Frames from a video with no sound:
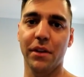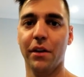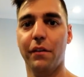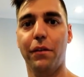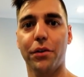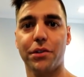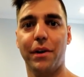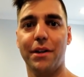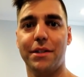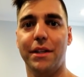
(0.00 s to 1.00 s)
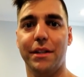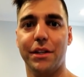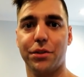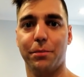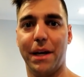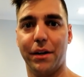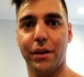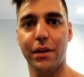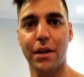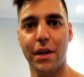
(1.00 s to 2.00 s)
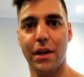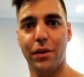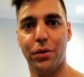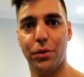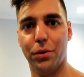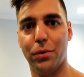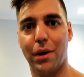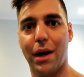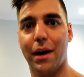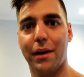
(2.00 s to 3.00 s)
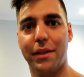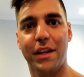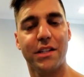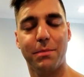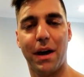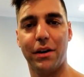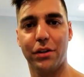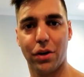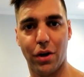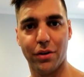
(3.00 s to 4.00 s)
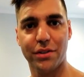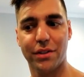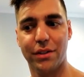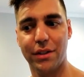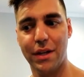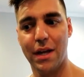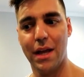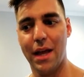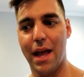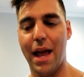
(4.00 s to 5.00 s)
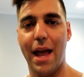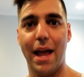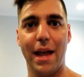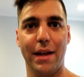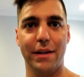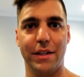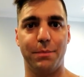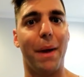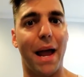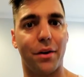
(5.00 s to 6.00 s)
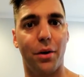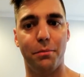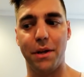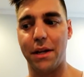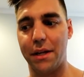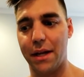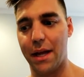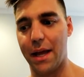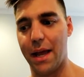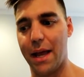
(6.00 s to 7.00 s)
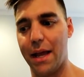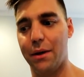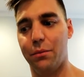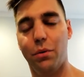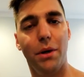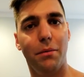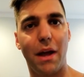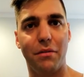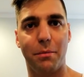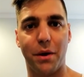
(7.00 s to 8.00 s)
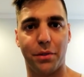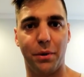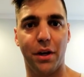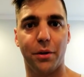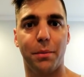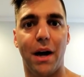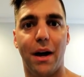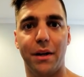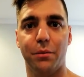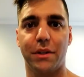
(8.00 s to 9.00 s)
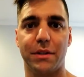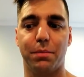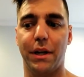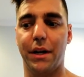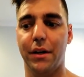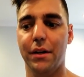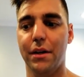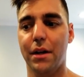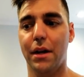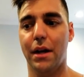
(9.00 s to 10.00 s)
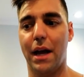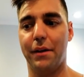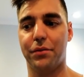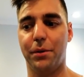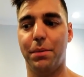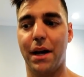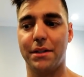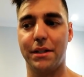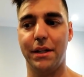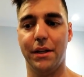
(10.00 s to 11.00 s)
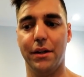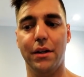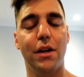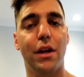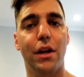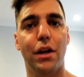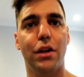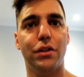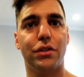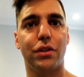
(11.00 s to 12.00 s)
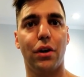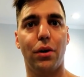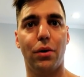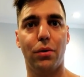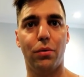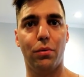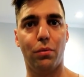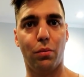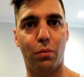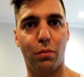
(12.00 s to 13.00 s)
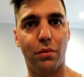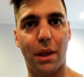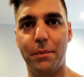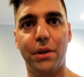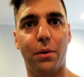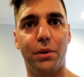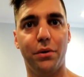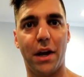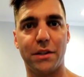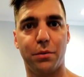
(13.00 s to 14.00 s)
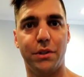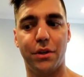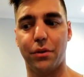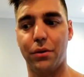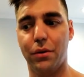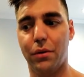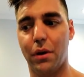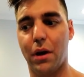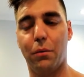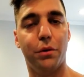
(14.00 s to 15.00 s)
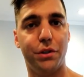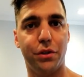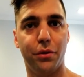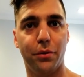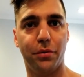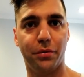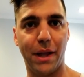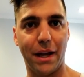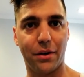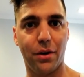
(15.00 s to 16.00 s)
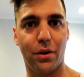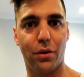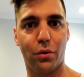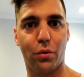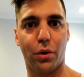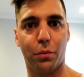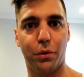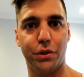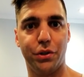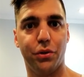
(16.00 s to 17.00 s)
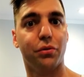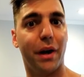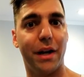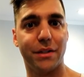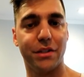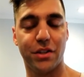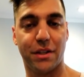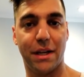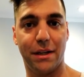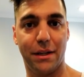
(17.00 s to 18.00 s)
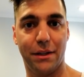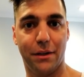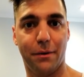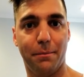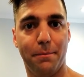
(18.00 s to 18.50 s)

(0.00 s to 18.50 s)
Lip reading: Folds around to the initial bettor, who thinks about it and calls, and it's back on me. And we have about 300 behind with this player after he pots it here. So let me know what you guys would do. Would you flat call or would you raise and just get it in here?